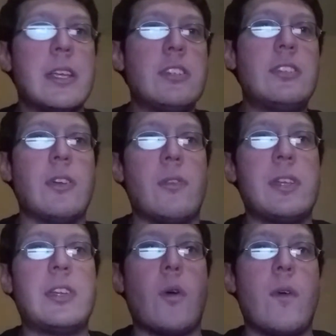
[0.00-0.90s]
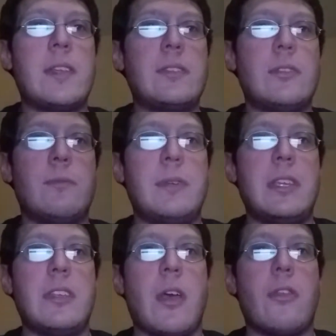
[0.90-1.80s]
She's only going to
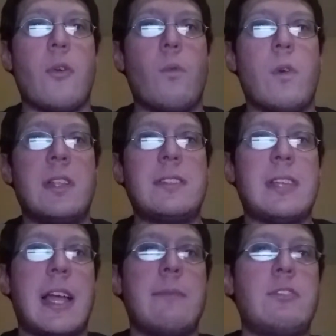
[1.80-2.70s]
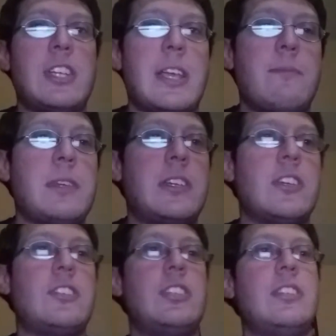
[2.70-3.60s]
be the one-time champ
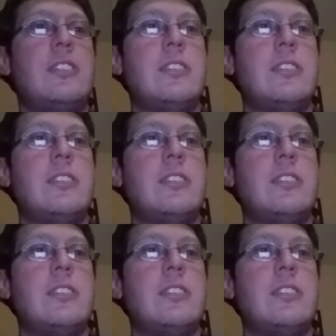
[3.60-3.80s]
because she's